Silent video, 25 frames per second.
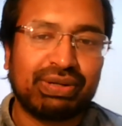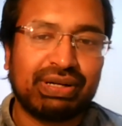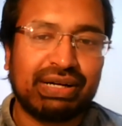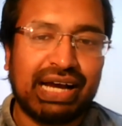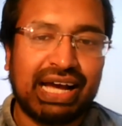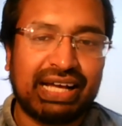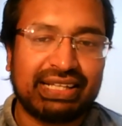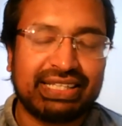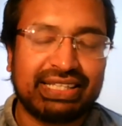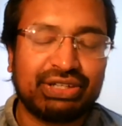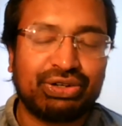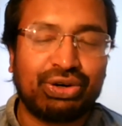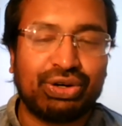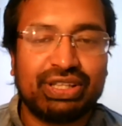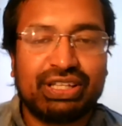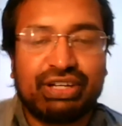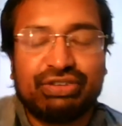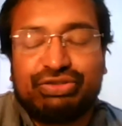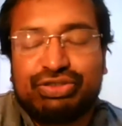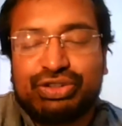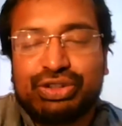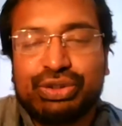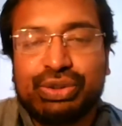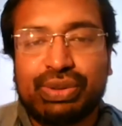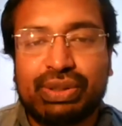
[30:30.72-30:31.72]
I think only a
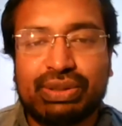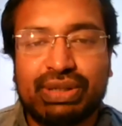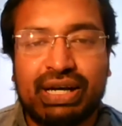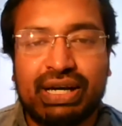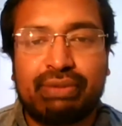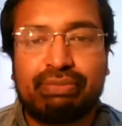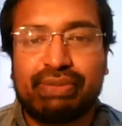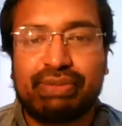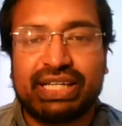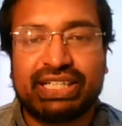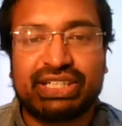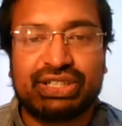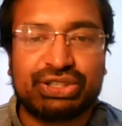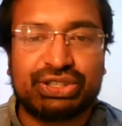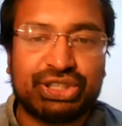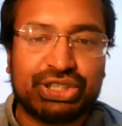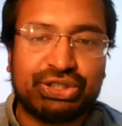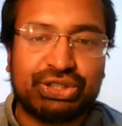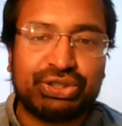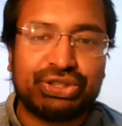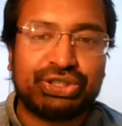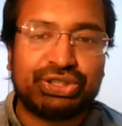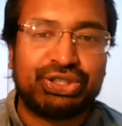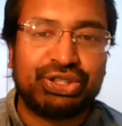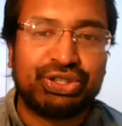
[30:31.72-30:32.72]
few medical
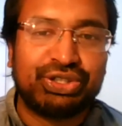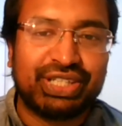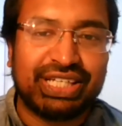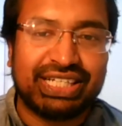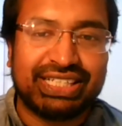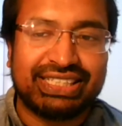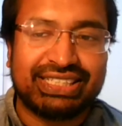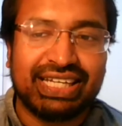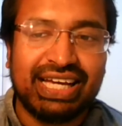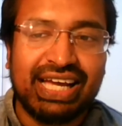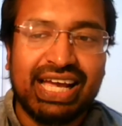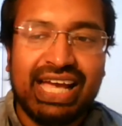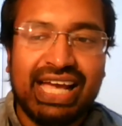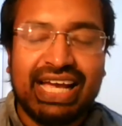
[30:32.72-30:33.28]
schools do this.